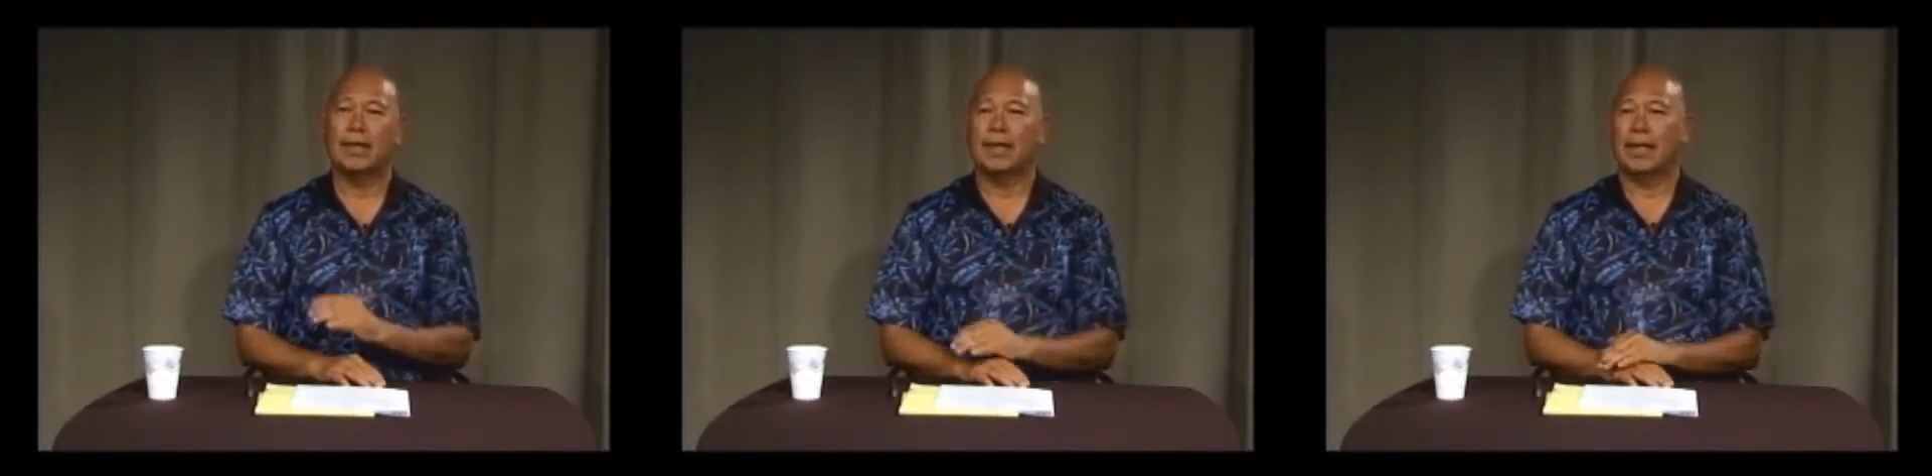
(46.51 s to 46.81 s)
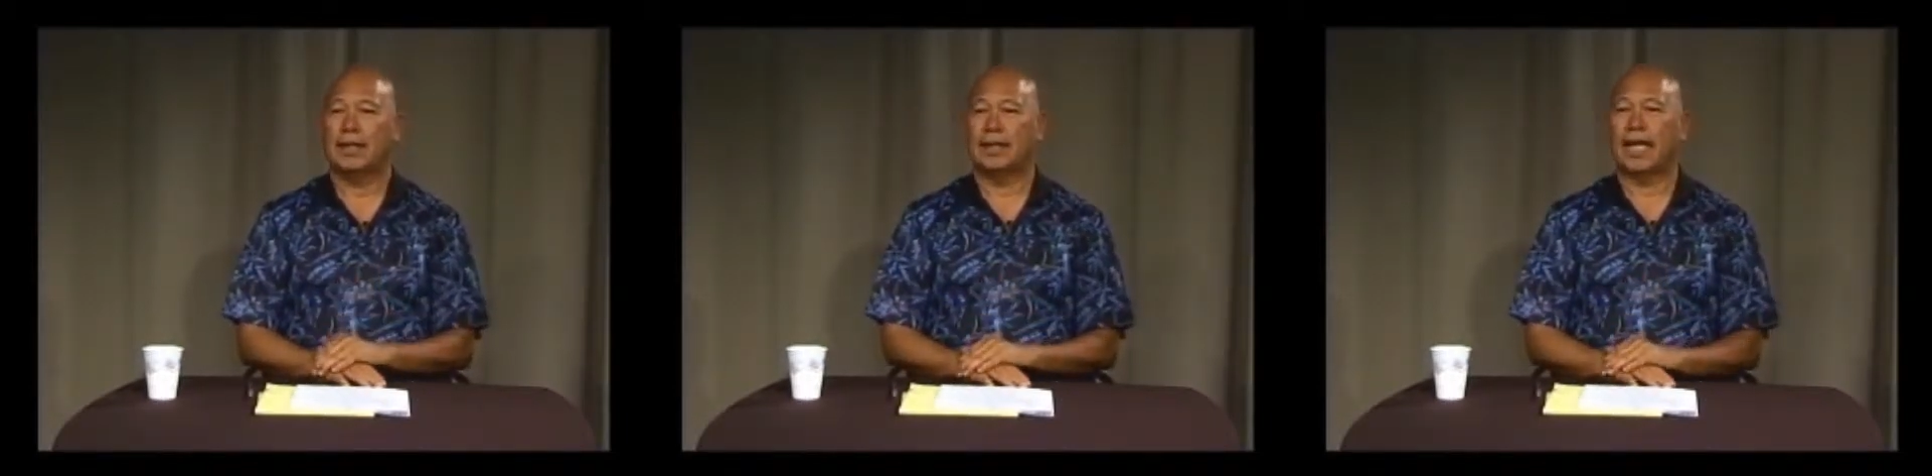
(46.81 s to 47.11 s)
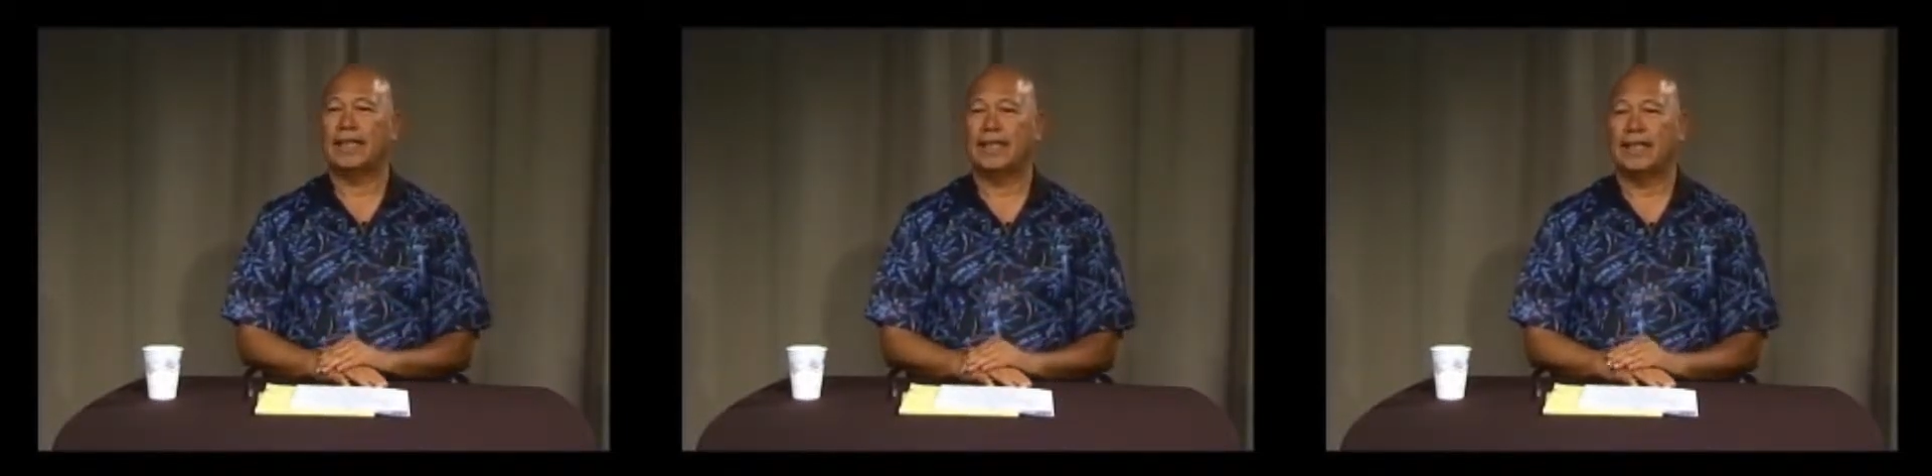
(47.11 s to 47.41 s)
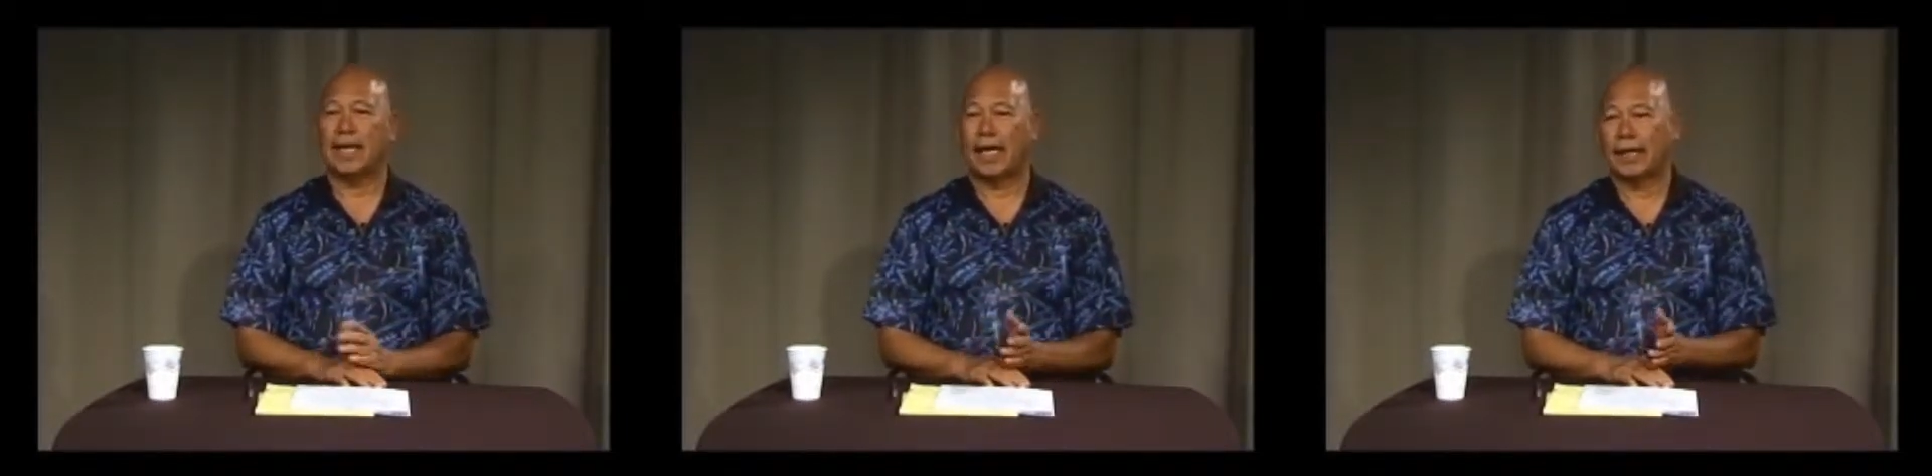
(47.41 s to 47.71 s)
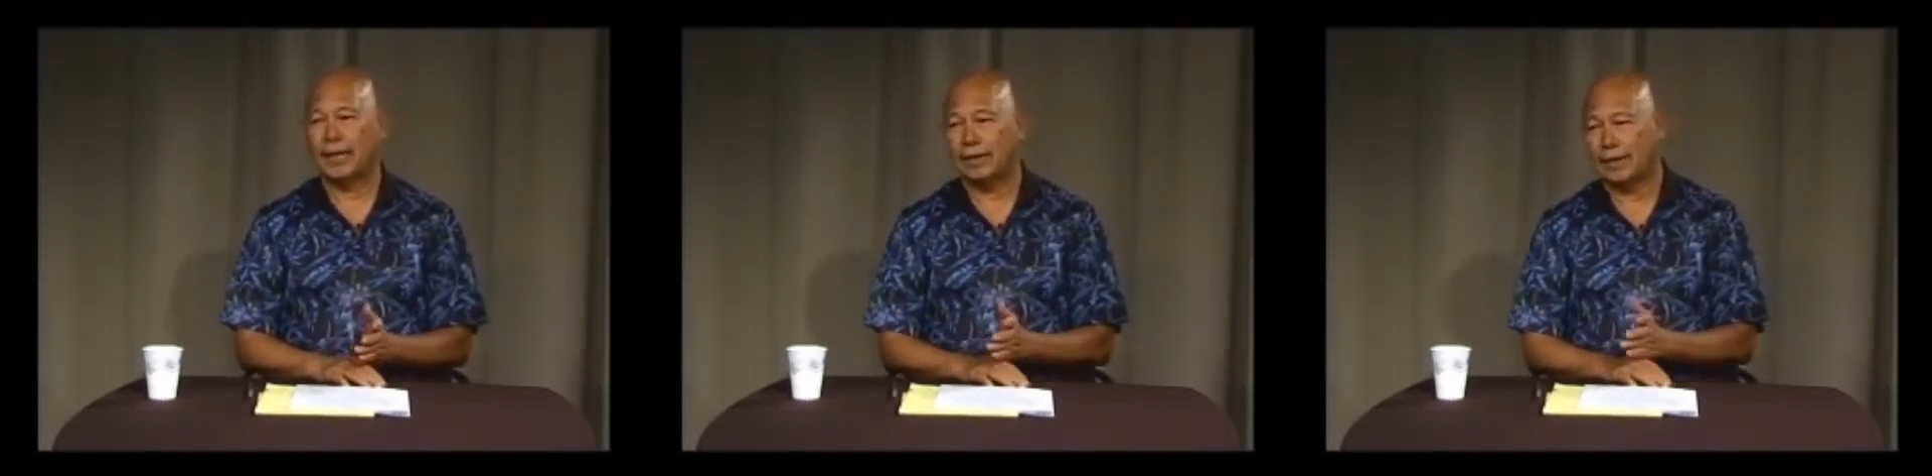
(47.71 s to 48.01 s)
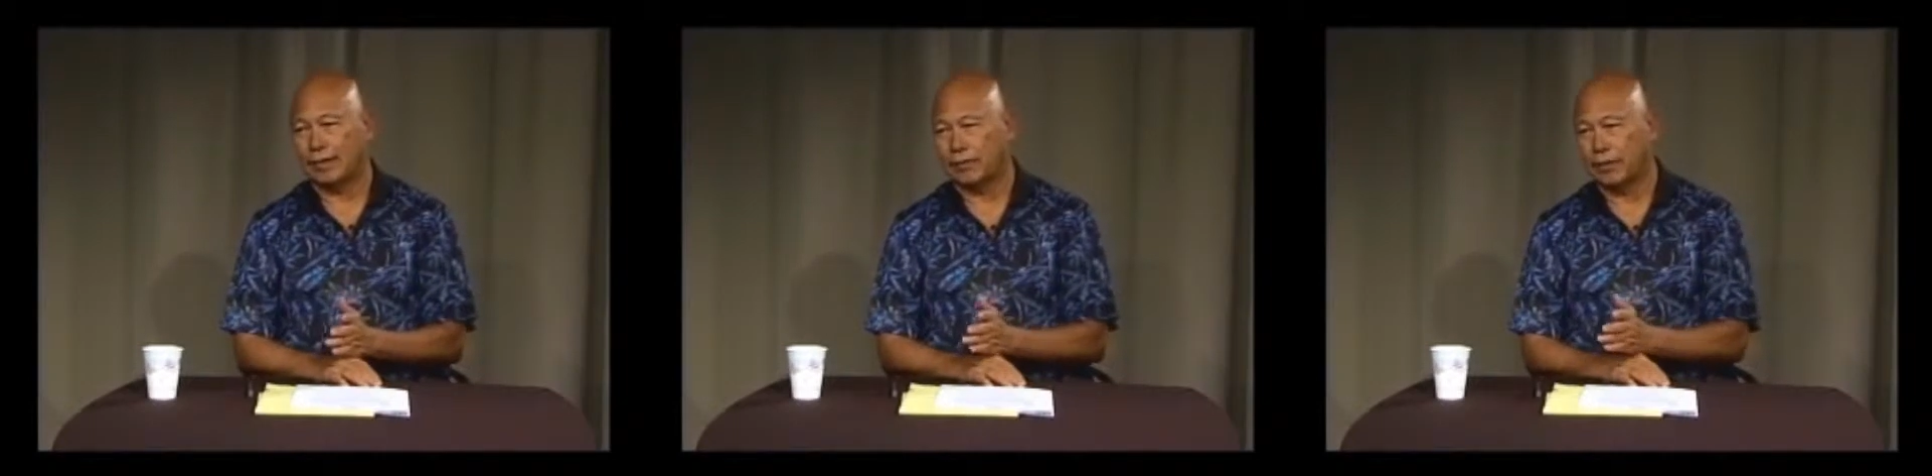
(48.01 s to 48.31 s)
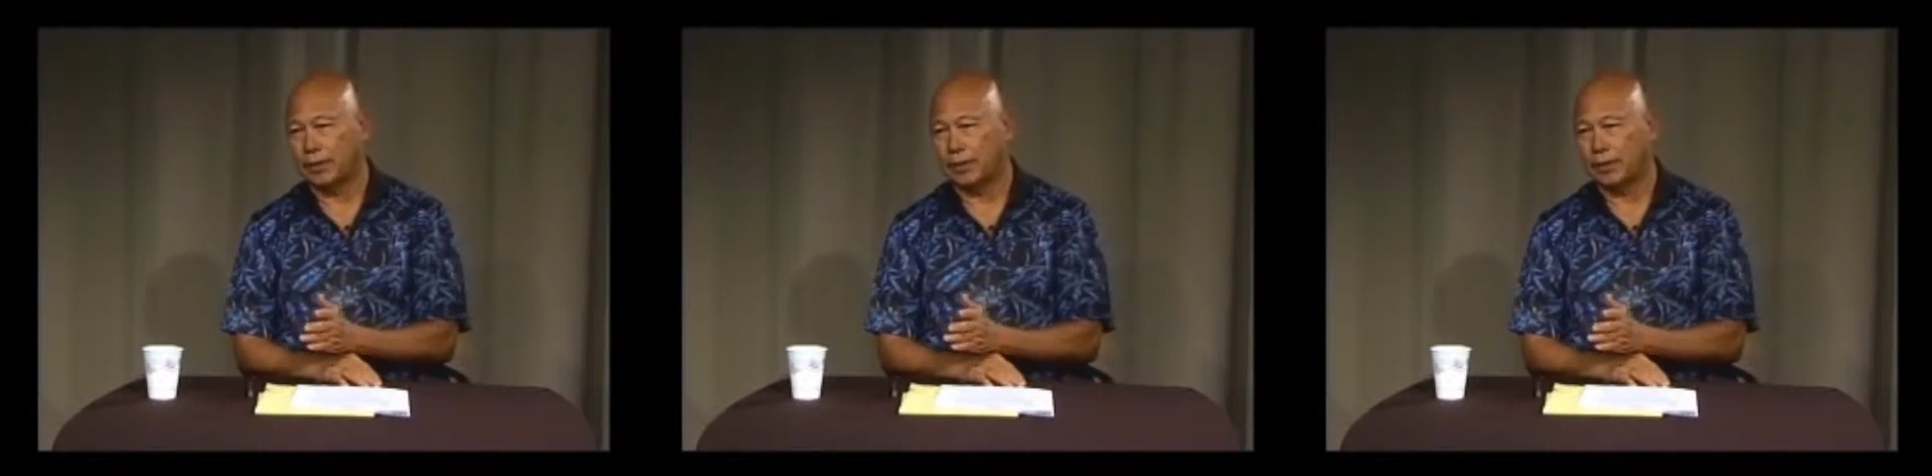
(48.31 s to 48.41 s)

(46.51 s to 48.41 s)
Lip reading: in the 1990s, and from